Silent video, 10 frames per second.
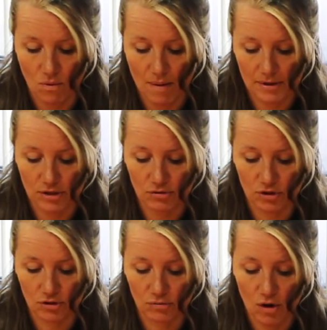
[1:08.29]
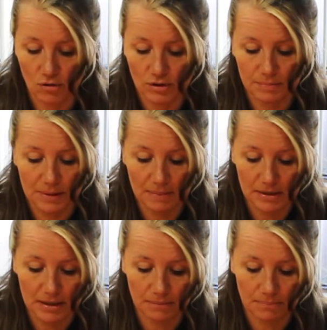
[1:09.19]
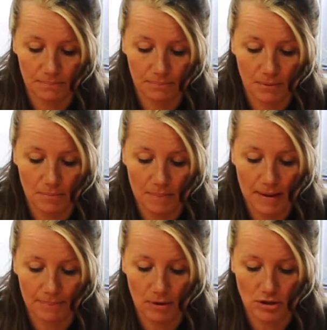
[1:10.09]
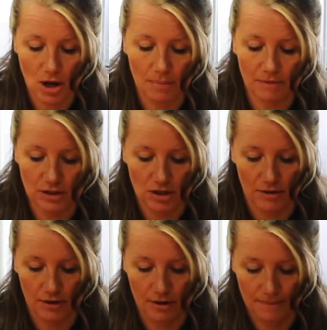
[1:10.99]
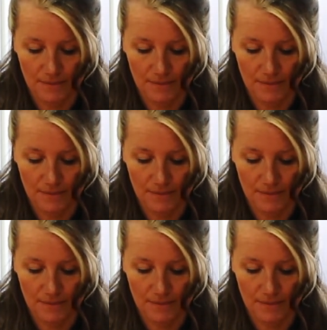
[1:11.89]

I'm going to do 2 rows, but I'm going to put my paper on top of each other